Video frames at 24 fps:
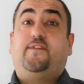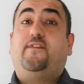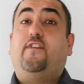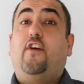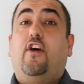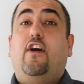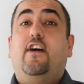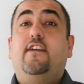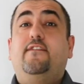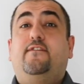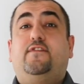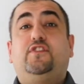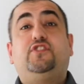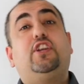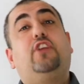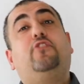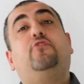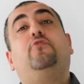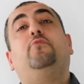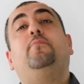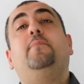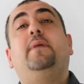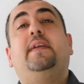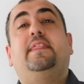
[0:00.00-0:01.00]
five
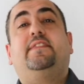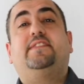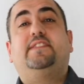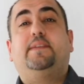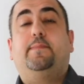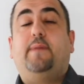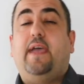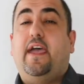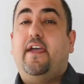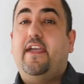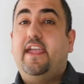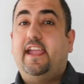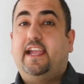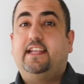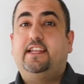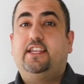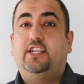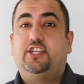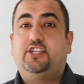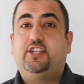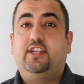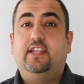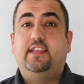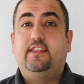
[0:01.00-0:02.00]
general myths about air
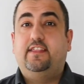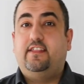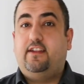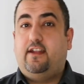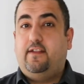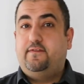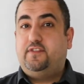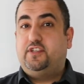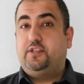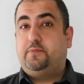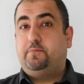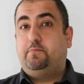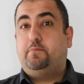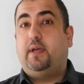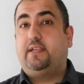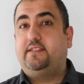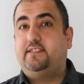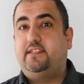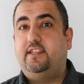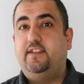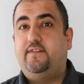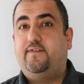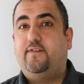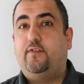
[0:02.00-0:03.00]
conditioning that I've just
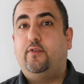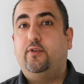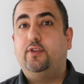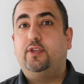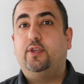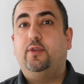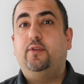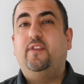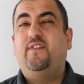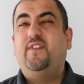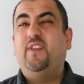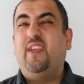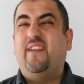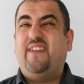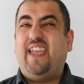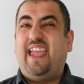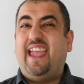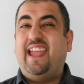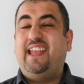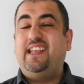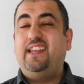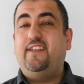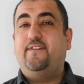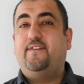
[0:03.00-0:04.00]
busted for you. If you have
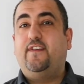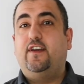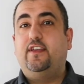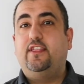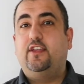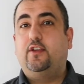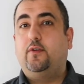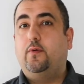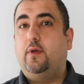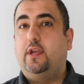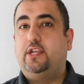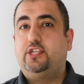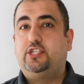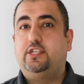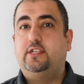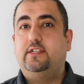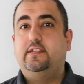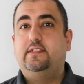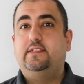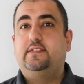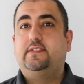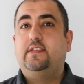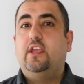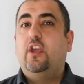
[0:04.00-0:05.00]
any further
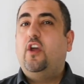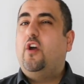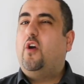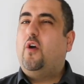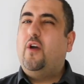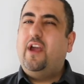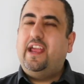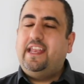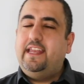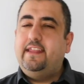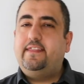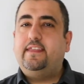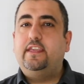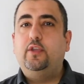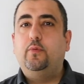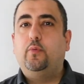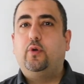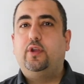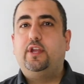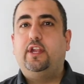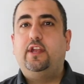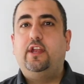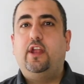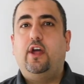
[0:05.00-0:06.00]
questions or anything you
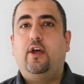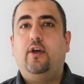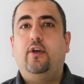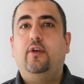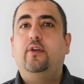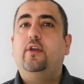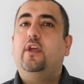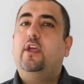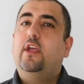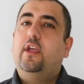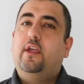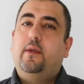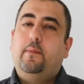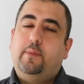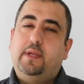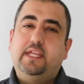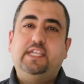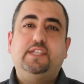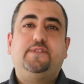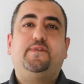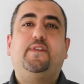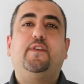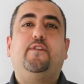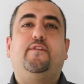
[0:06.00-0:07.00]
want to know,
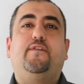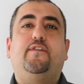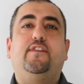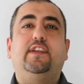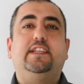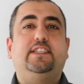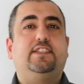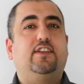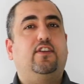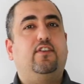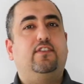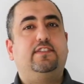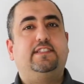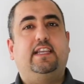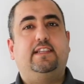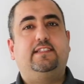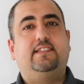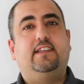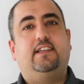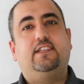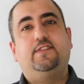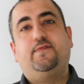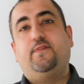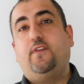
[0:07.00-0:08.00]
please feel free to
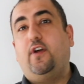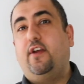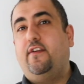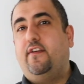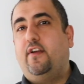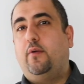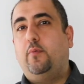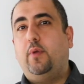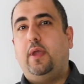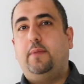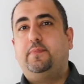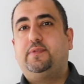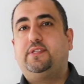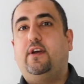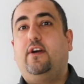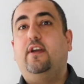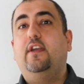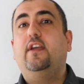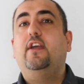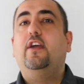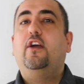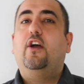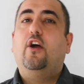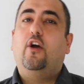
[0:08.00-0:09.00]
contact us via our
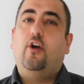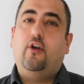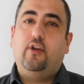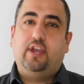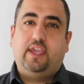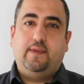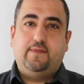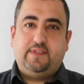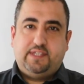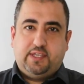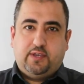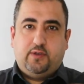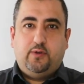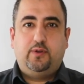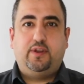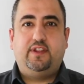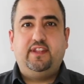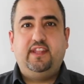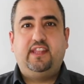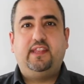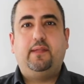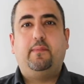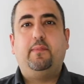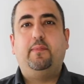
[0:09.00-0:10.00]
website or give us a call
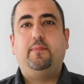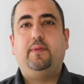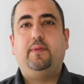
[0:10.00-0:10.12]
on the number